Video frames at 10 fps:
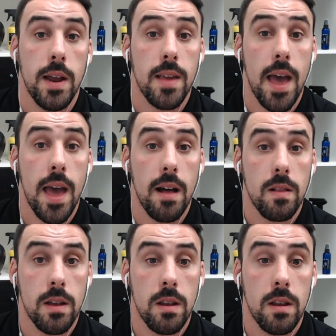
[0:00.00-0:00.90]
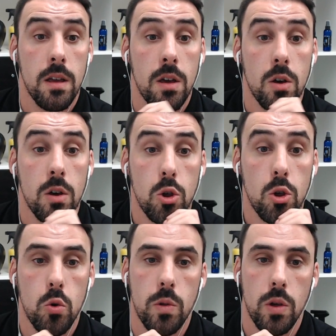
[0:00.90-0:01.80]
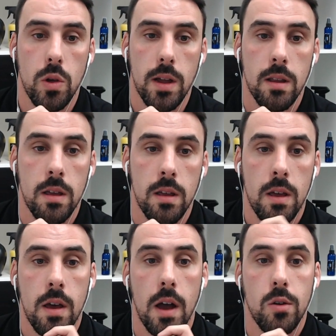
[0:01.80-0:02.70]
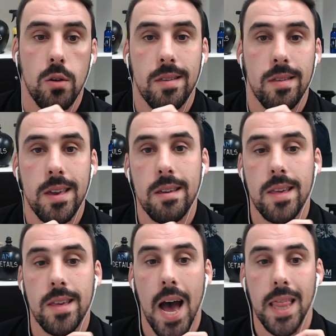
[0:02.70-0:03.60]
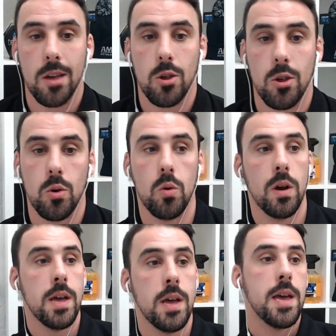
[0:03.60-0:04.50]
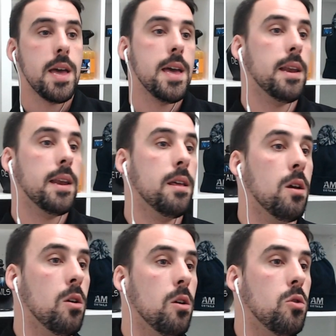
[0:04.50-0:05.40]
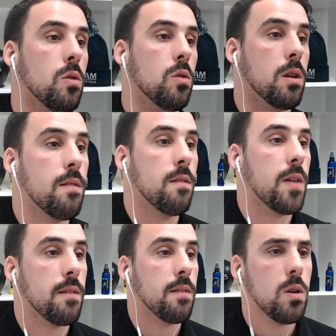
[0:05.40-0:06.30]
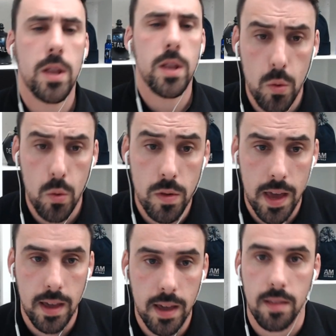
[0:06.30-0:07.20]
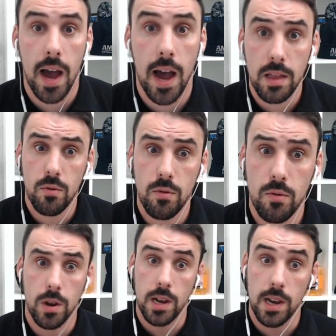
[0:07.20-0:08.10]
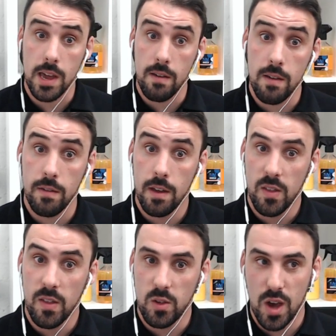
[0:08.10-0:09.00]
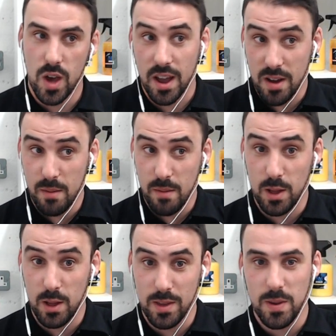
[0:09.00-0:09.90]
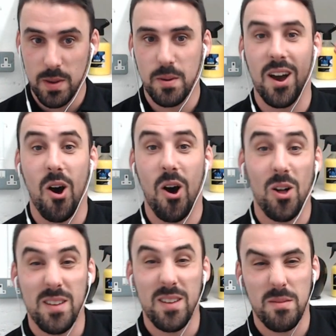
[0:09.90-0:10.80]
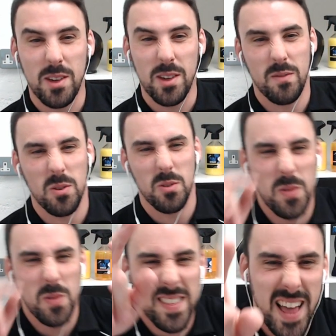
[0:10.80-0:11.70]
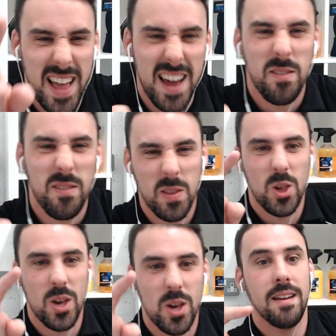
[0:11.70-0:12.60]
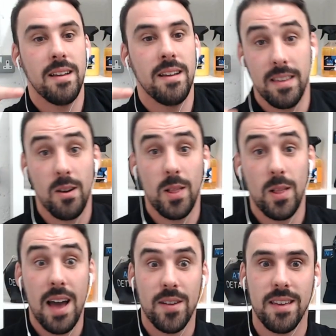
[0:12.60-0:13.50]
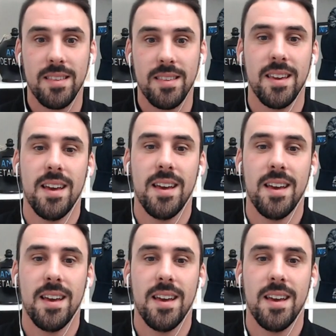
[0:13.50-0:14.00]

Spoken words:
and it's Elgin Show and Shine, and you can see us at that show in June. In fact, if you give me 2 seconds, highly rude, I'm going to leave this chat and grab a little piece of paper and get all the information for you. So doing this live on the chat, this is how live it is,